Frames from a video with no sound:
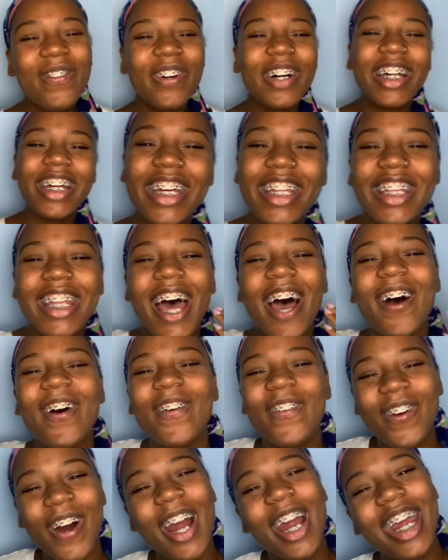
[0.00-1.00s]
put in
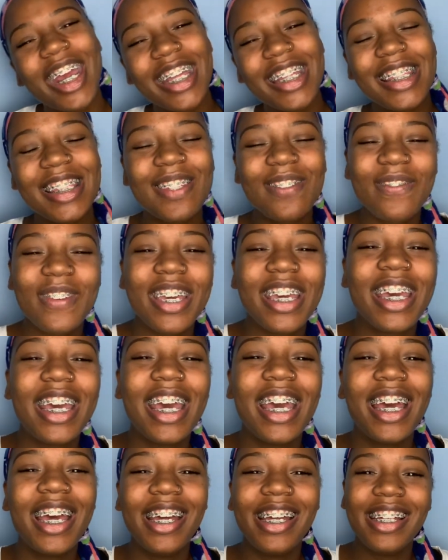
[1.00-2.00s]
that work to
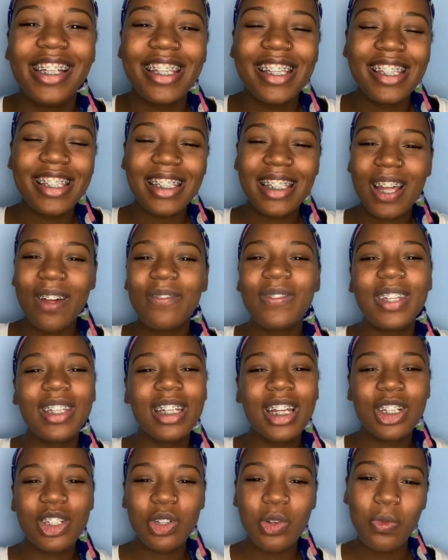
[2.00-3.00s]
be
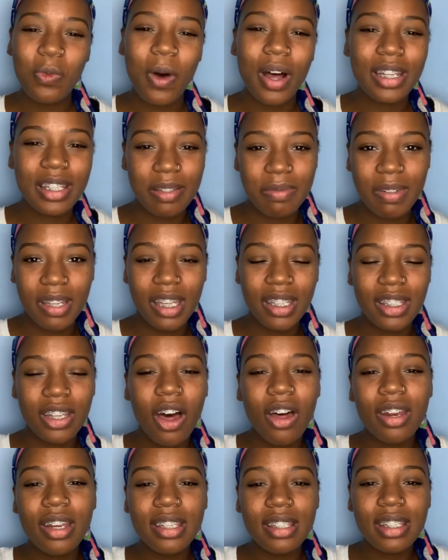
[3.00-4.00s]
something that you want to be. It's
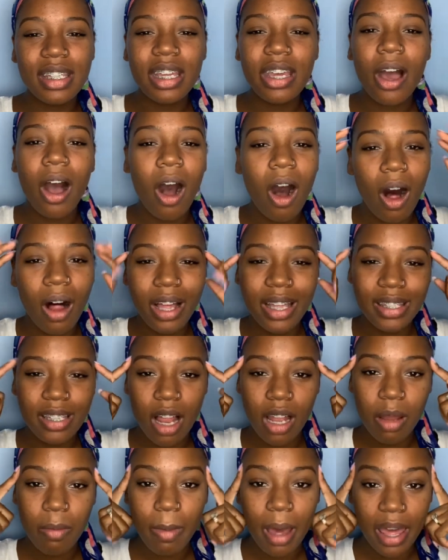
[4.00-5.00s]
honestly all it's
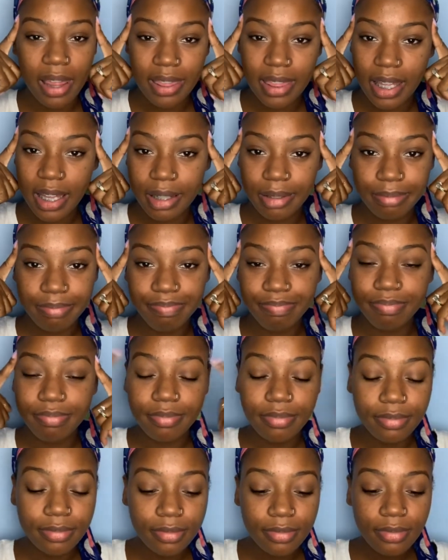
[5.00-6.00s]
all a mind thing.
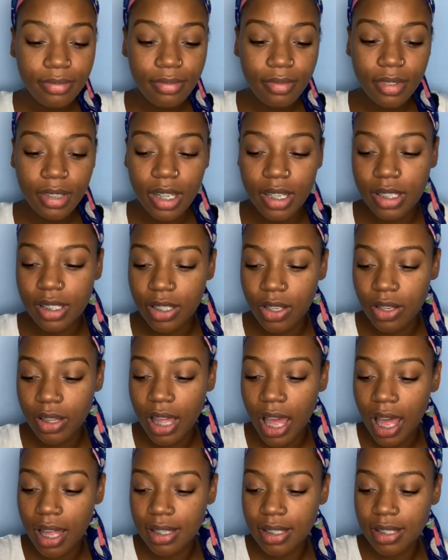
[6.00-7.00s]
So
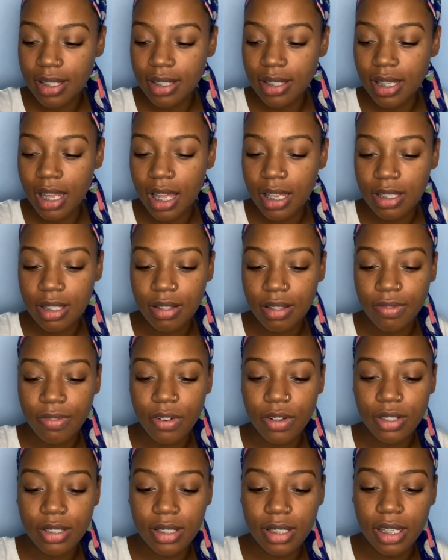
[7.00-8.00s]
that's that's the
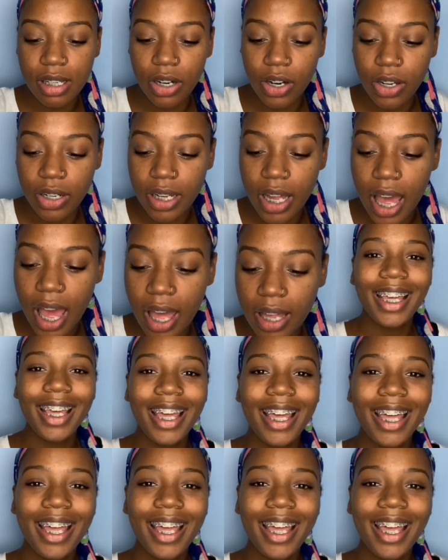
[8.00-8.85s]
first thing on that.